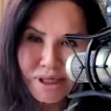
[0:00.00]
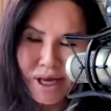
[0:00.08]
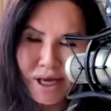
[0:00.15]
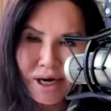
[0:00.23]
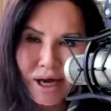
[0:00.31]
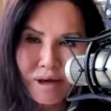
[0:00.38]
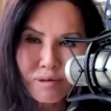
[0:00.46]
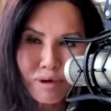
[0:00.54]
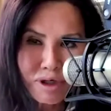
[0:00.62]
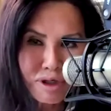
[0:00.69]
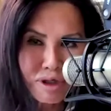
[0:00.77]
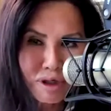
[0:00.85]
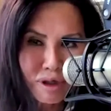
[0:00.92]
And I
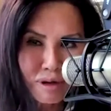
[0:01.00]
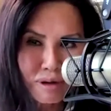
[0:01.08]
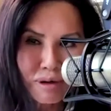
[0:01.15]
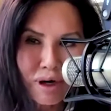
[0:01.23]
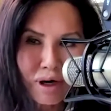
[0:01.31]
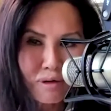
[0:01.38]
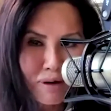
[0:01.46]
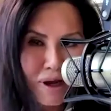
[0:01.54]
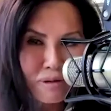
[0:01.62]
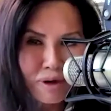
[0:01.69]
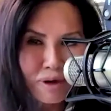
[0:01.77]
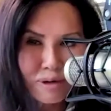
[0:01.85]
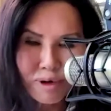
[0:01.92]
wish you a great
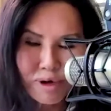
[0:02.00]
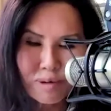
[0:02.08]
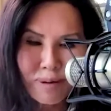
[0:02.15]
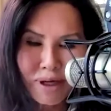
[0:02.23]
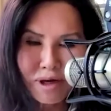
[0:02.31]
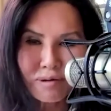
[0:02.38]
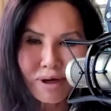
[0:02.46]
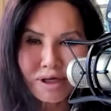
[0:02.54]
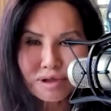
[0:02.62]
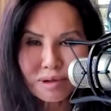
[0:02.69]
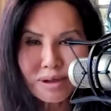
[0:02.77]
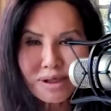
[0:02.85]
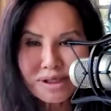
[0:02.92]
week where you're making great
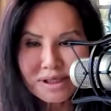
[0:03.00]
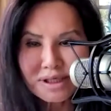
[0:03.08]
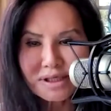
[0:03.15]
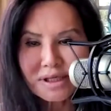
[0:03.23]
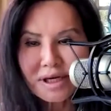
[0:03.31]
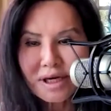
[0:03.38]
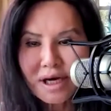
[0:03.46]
choices.